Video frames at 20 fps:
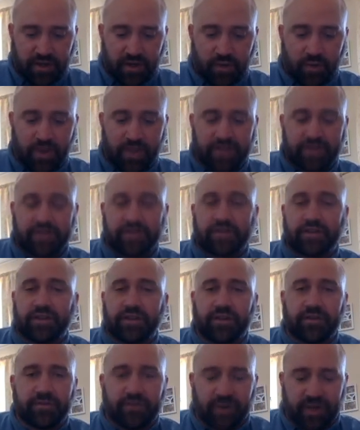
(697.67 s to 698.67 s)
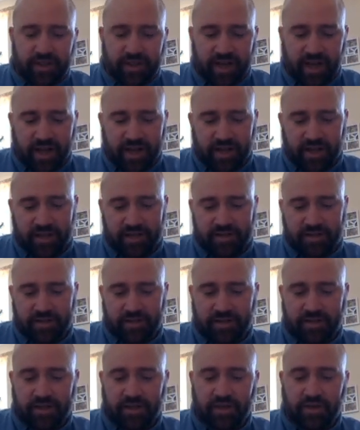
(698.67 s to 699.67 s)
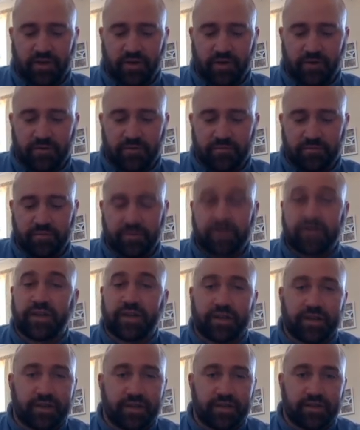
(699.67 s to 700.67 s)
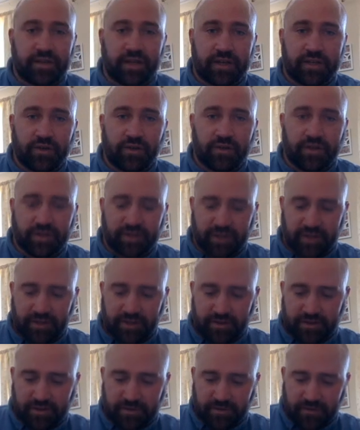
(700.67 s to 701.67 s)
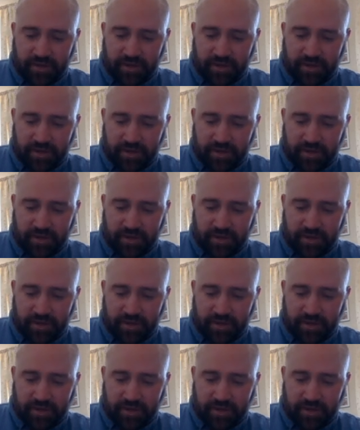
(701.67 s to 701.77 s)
A way to solidify that is to think of particular technologies.